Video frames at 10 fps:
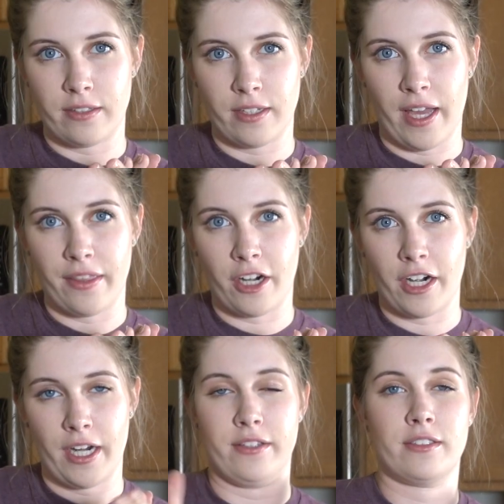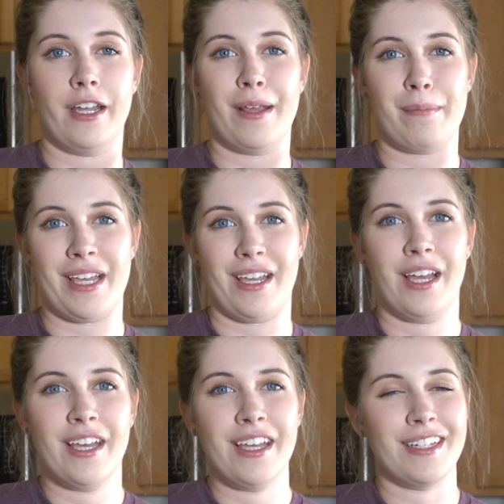together and it's gonna be
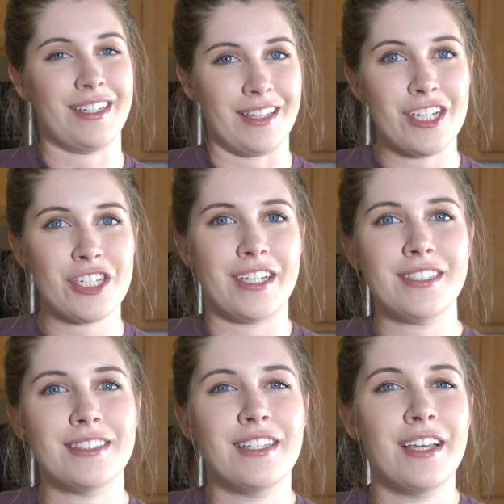delicious.